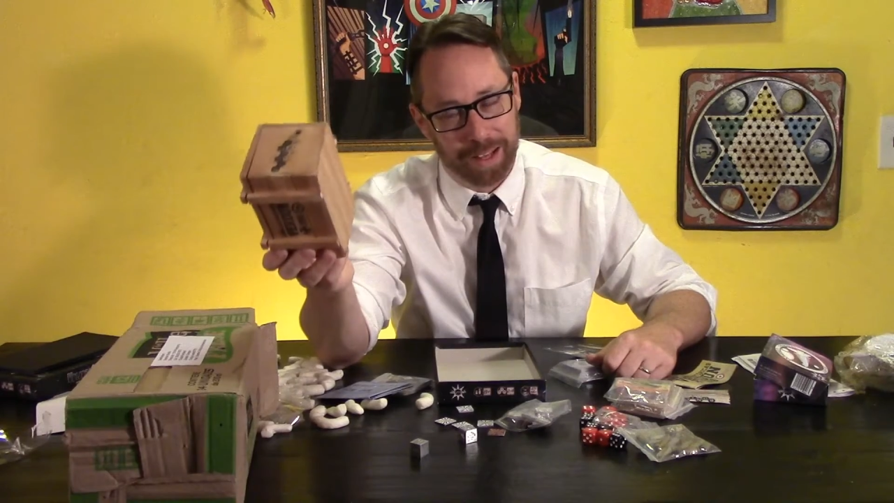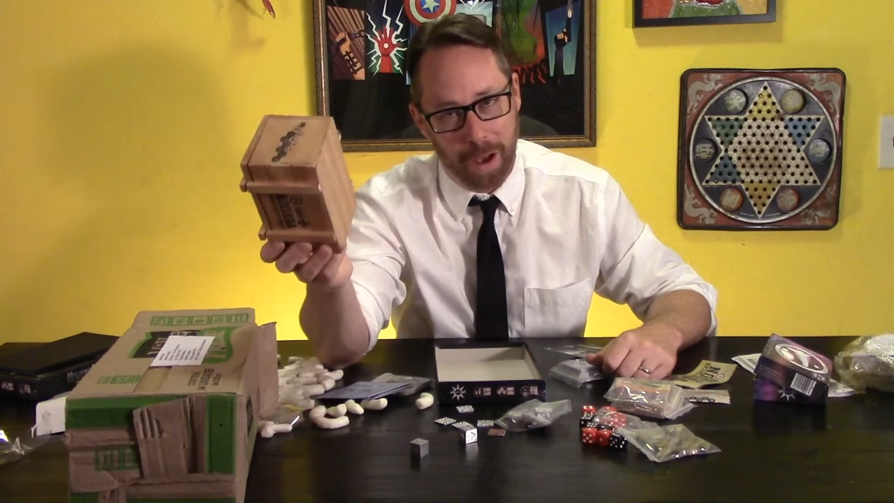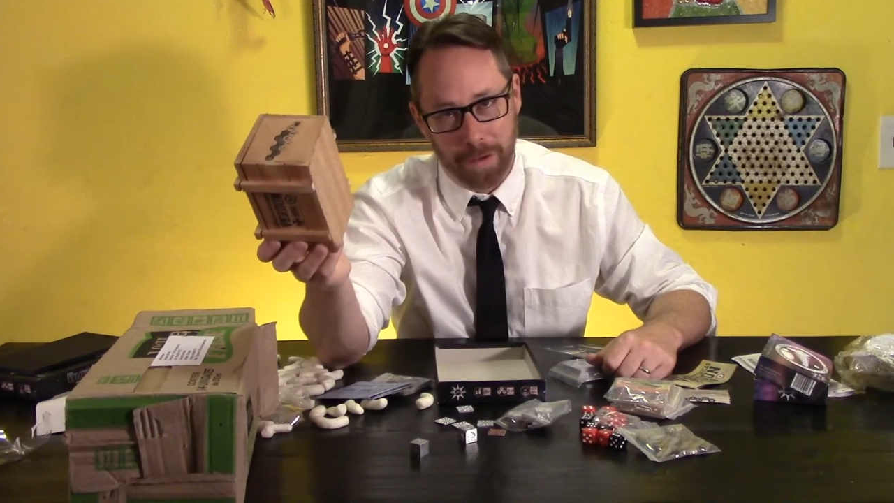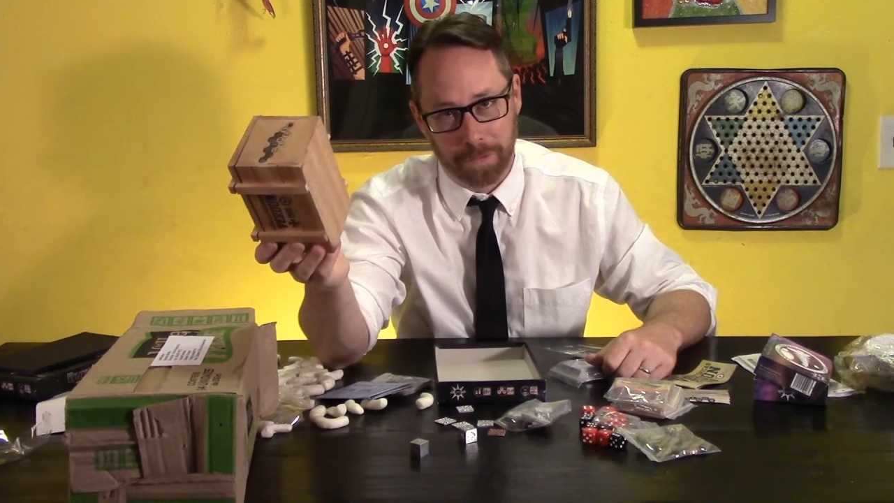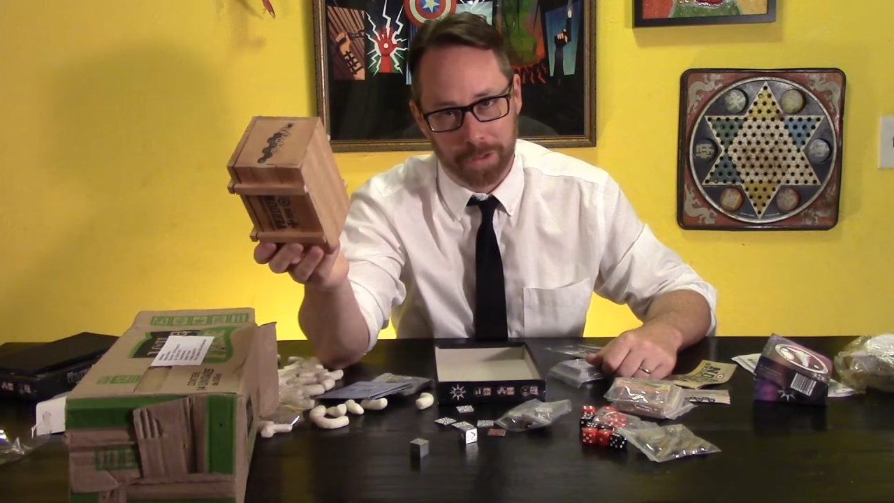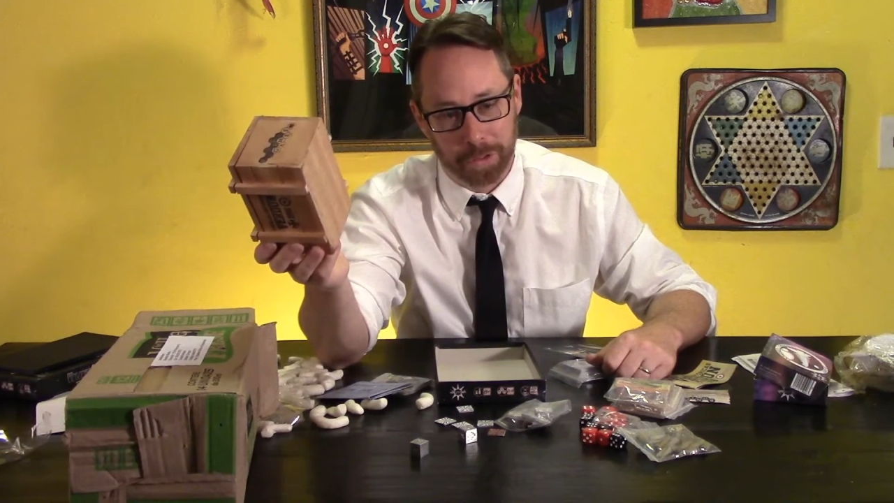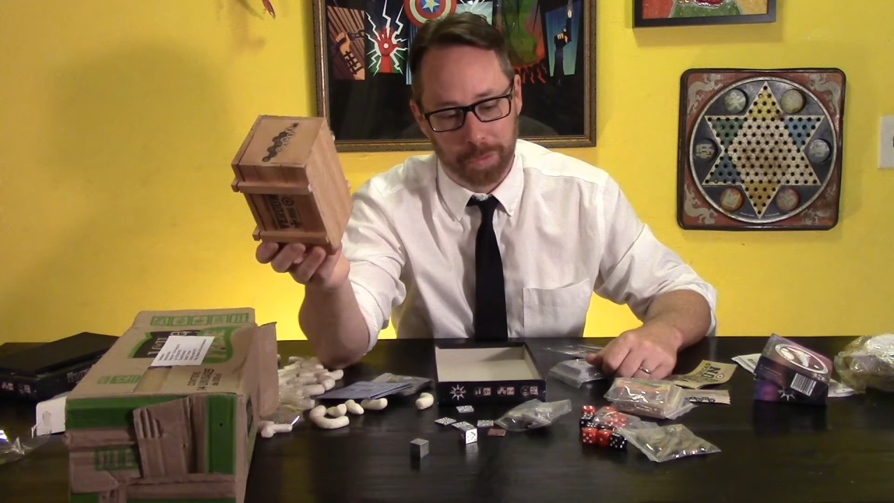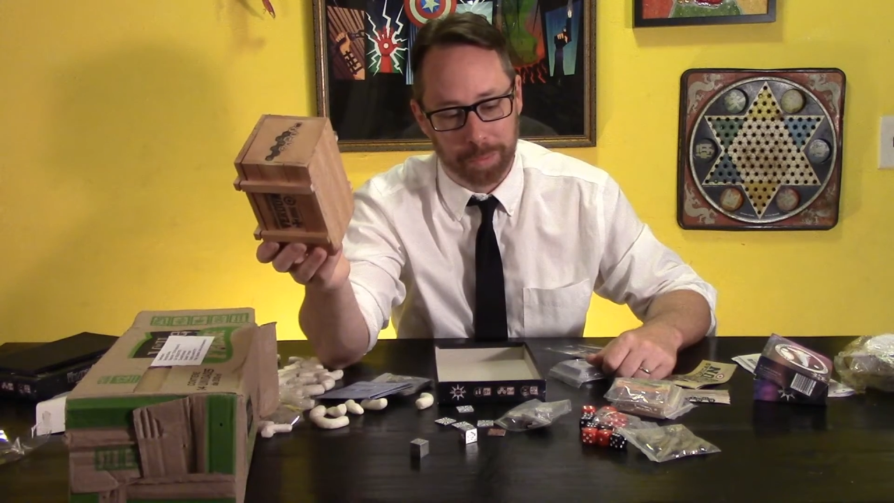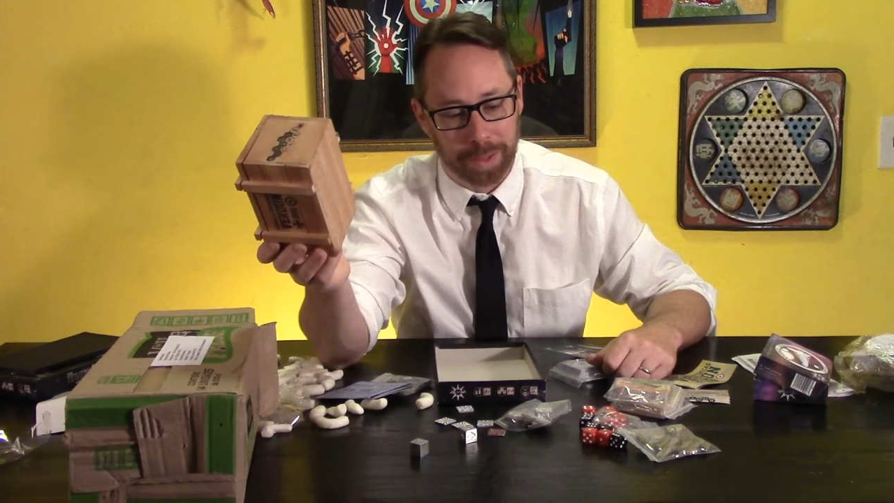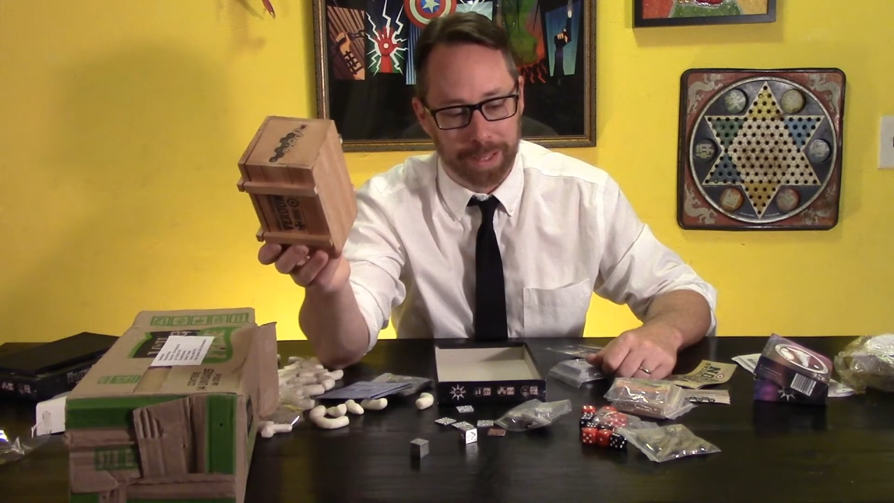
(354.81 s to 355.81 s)
offered to
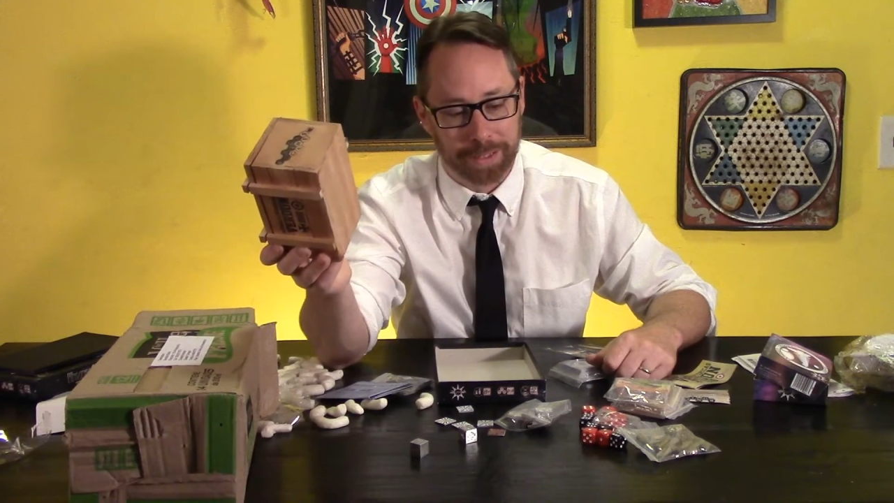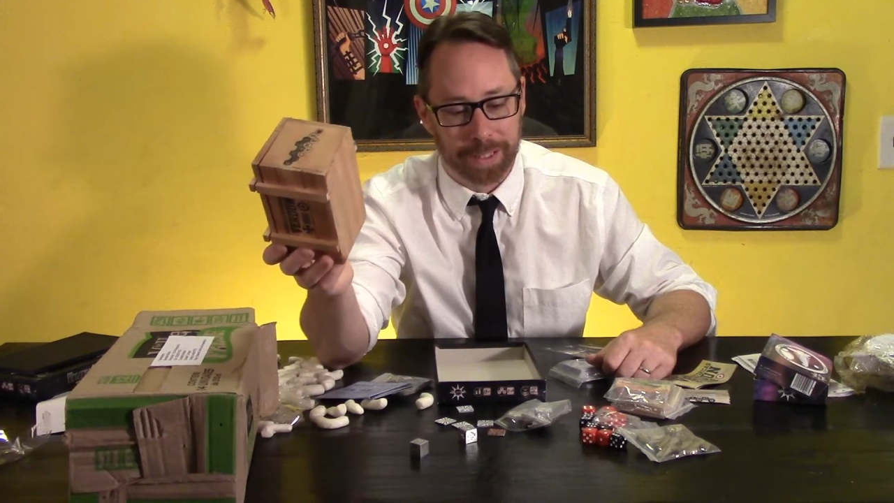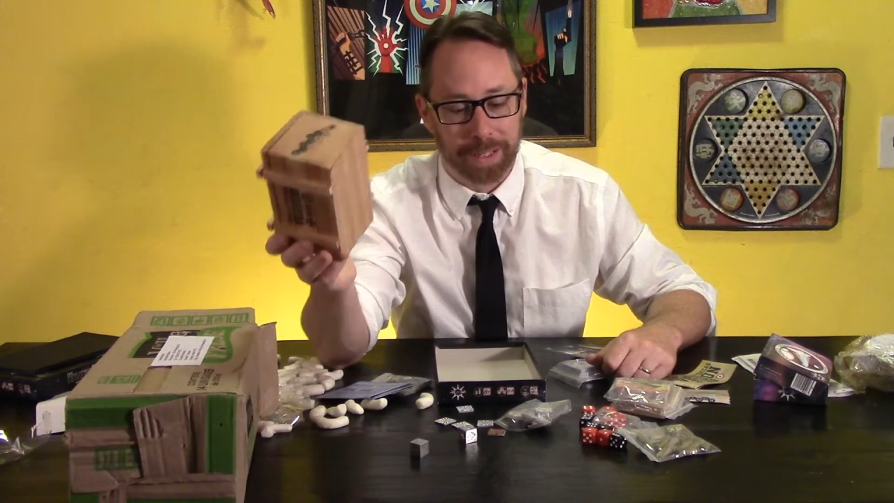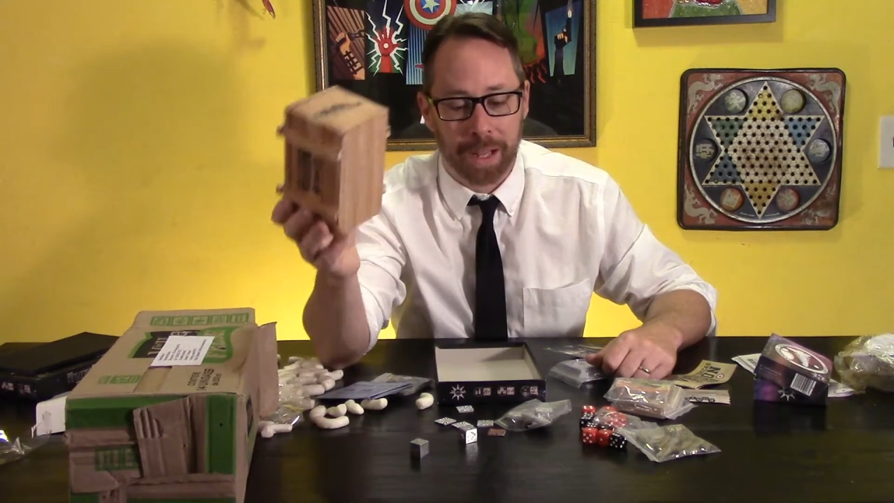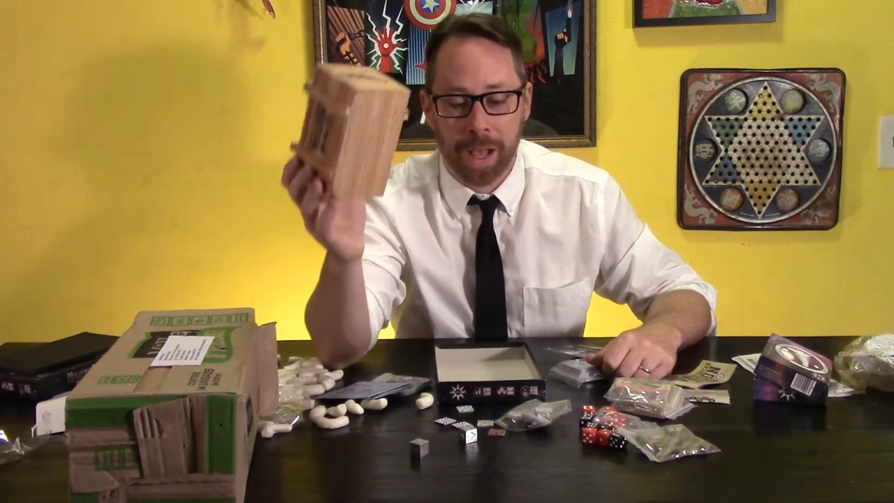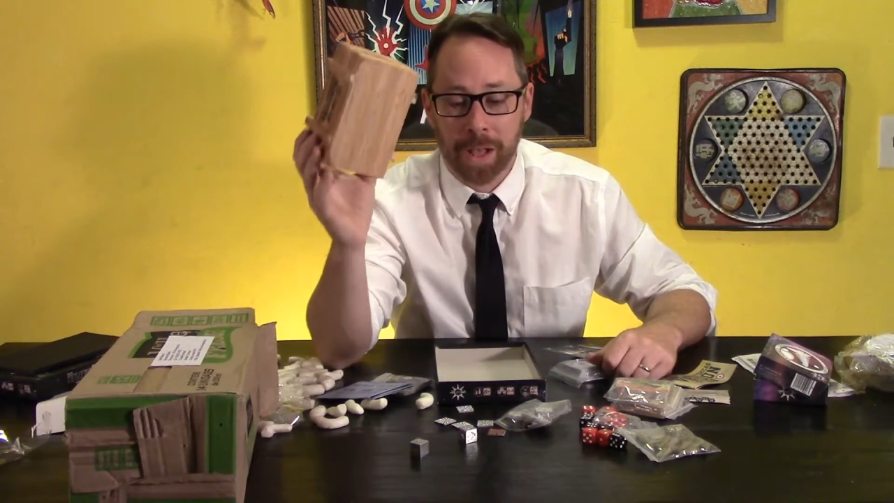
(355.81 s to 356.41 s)
replace it.